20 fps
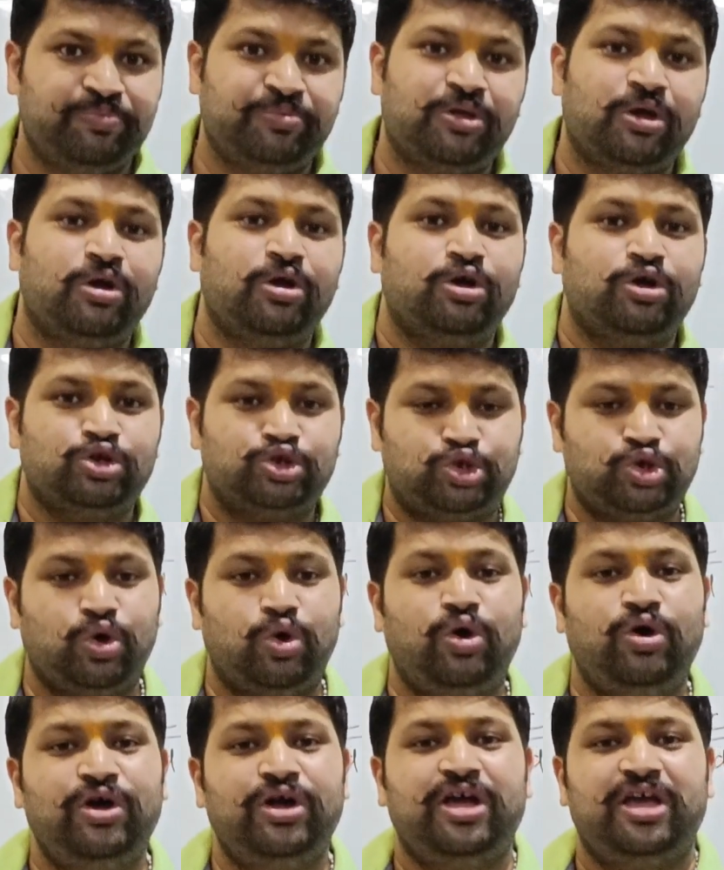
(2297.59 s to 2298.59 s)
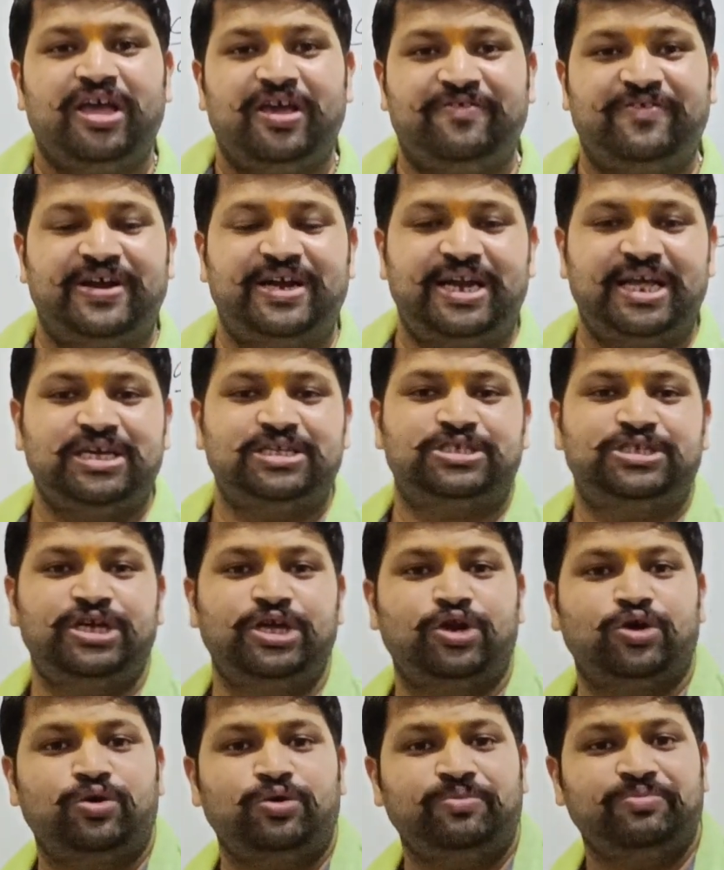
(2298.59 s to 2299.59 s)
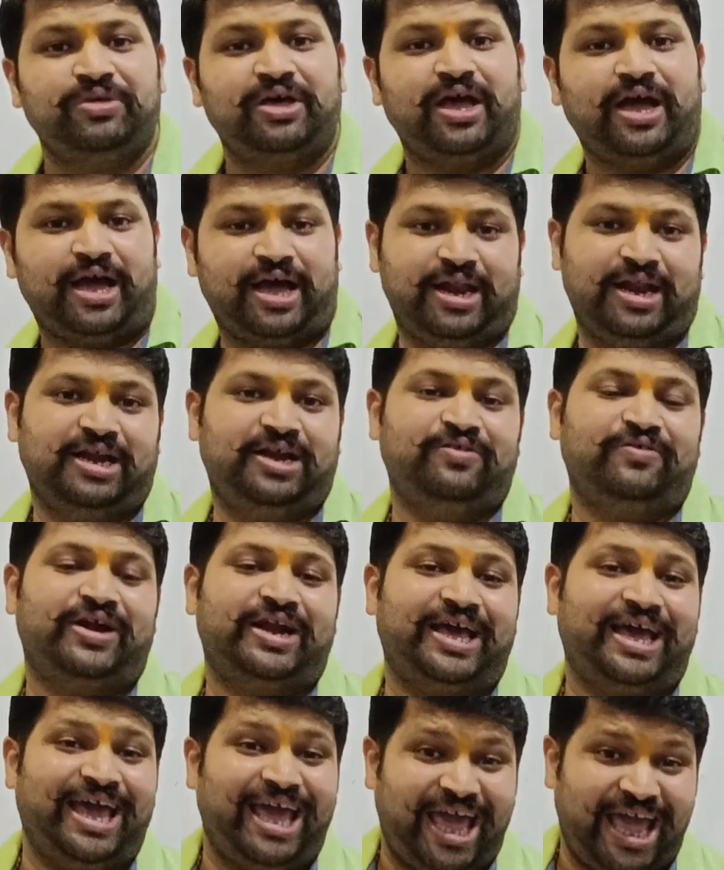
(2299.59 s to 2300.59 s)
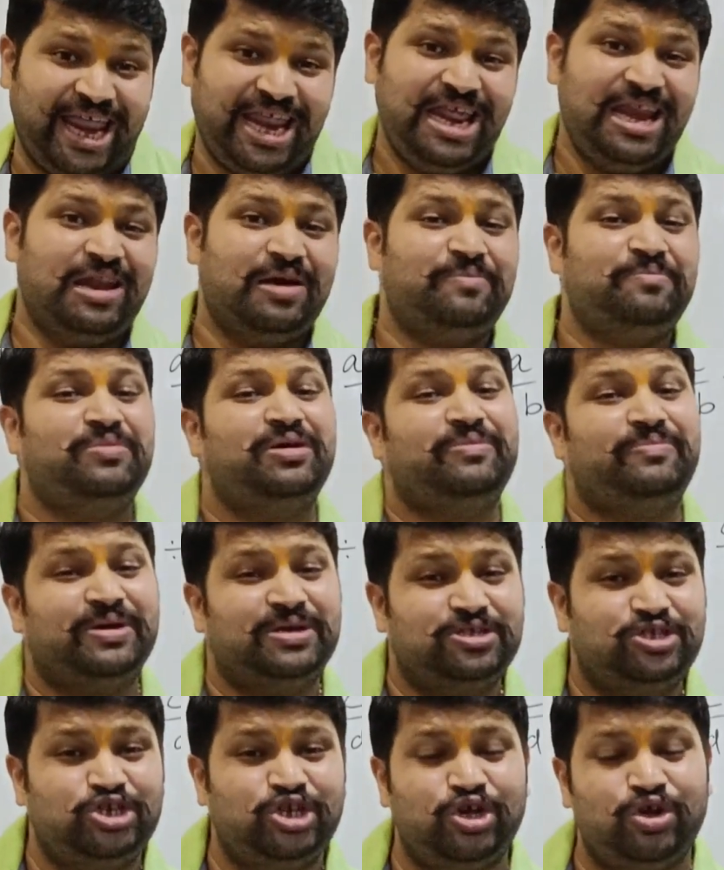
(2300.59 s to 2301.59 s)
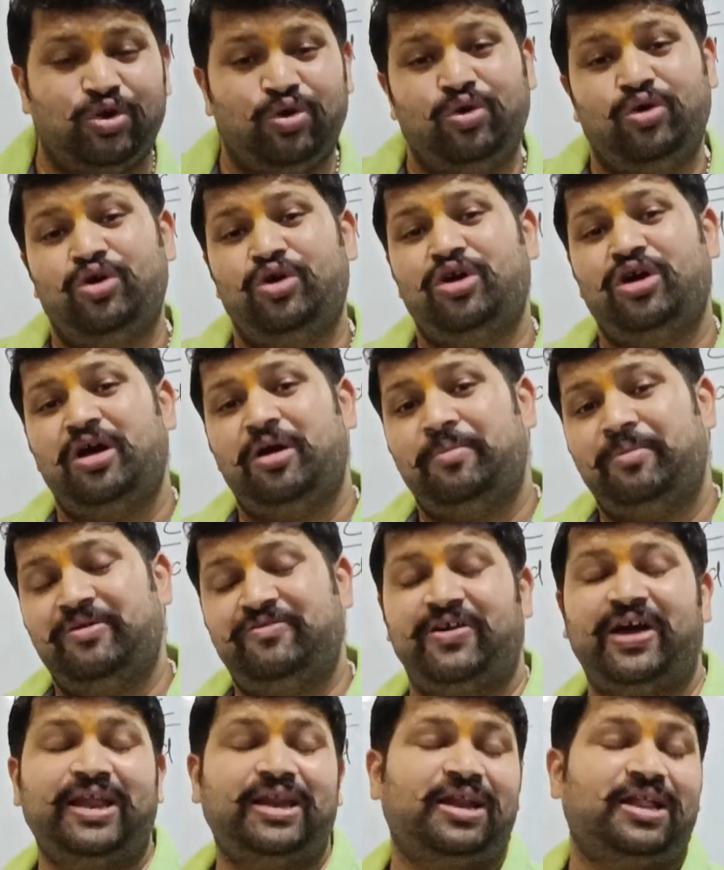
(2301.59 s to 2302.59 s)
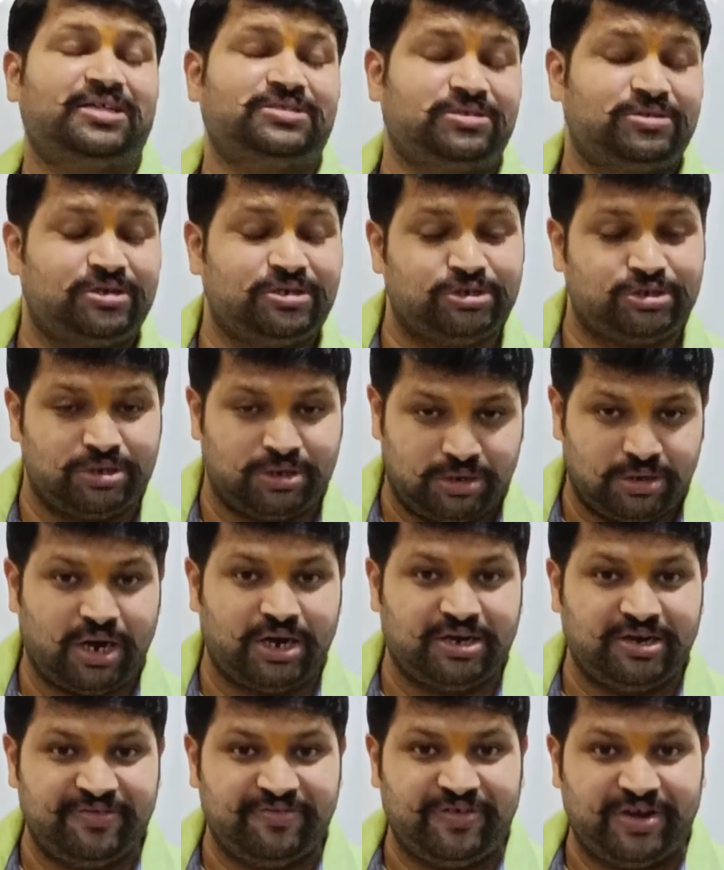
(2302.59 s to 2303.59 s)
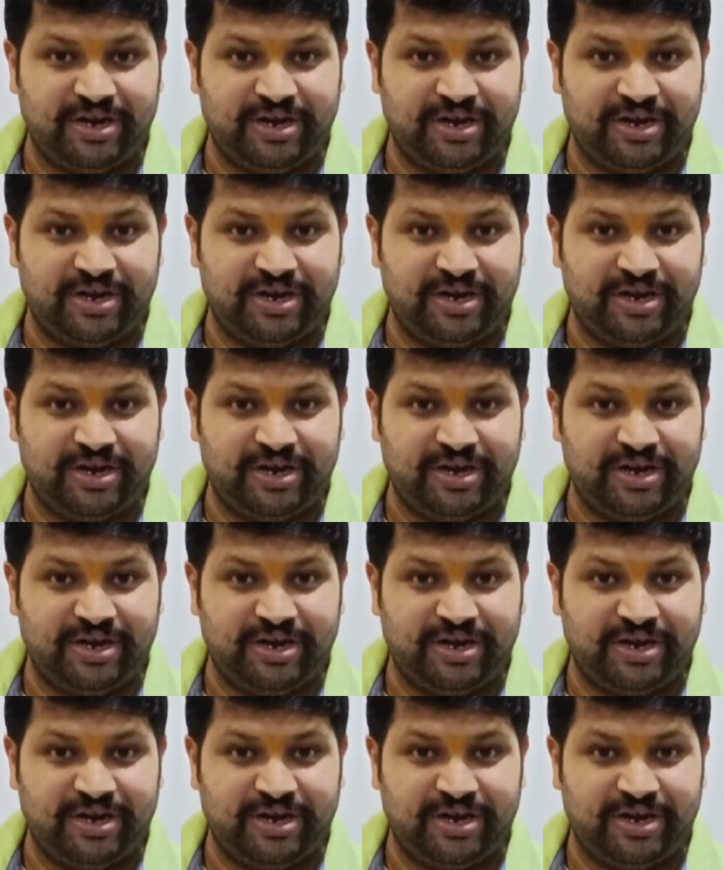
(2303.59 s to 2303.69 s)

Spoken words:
So if I take 0 and I divide any number by 0, my final answer is not defined,